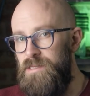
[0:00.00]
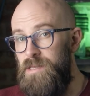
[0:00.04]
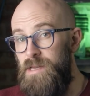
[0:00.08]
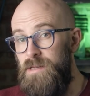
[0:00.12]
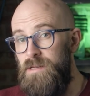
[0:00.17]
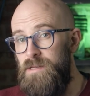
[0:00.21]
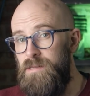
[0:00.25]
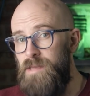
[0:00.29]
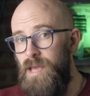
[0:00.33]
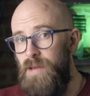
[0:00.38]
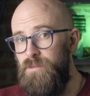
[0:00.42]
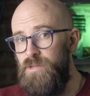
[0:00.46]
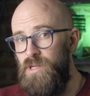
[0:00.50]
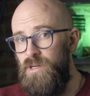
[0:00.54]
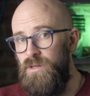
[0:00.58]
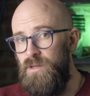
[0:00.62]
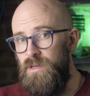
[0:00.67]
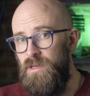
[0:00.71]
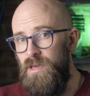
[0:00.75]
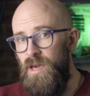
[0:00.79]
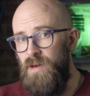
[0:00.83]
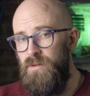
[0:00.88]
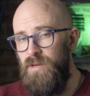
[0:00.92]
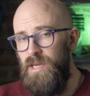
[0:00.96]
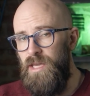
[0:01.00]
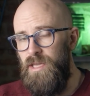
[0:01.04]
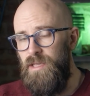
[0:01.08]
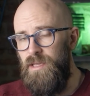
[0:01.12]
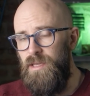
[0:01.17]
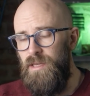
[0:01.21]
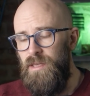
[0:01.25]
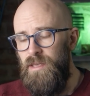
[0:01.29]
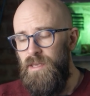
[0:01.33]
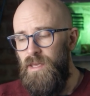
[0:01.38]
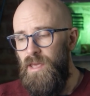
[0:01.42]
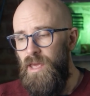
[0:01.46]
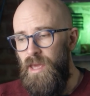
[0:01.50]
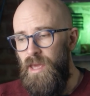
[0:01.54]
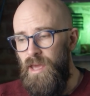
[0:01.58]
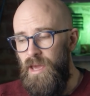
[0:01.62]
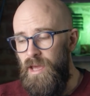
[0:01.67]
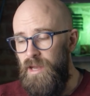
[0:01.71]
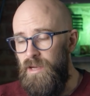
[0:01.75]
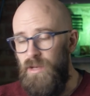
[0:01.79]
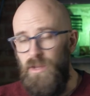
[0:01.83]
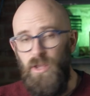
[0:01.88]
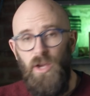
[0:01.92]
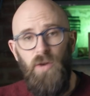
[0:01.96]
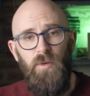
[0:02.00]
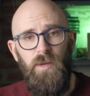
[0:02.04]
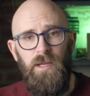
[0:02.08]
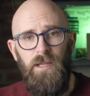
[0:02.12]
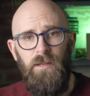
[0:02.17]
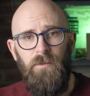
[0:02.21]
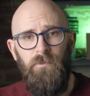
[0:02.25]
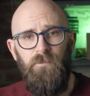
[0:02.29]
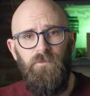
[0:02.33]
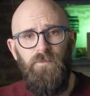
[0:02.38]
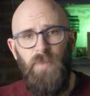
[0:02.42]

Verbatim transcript: it just kept on going and going.